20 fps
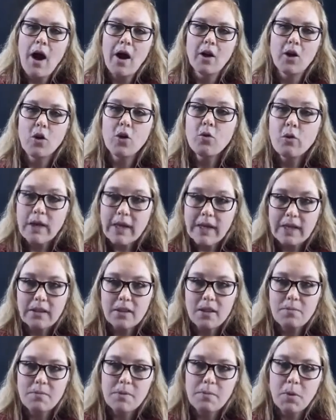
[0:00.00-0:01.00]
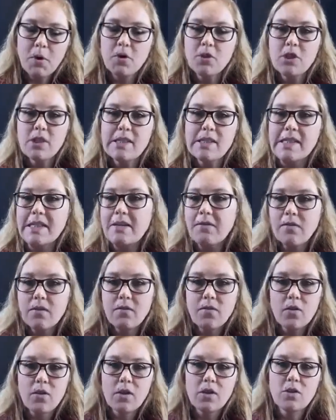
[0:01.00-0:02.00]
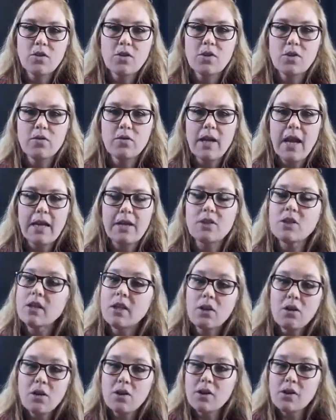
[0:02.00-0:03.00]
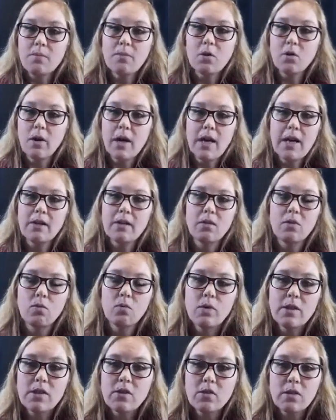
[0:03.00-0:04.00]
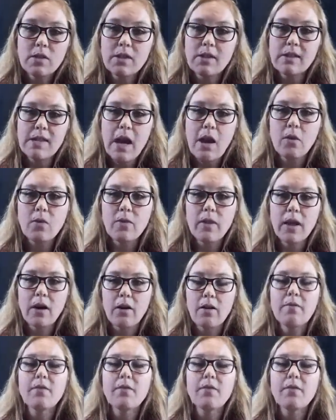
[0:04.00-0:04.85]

curriculums purchased even for the nursery age, and there are some great resources out there if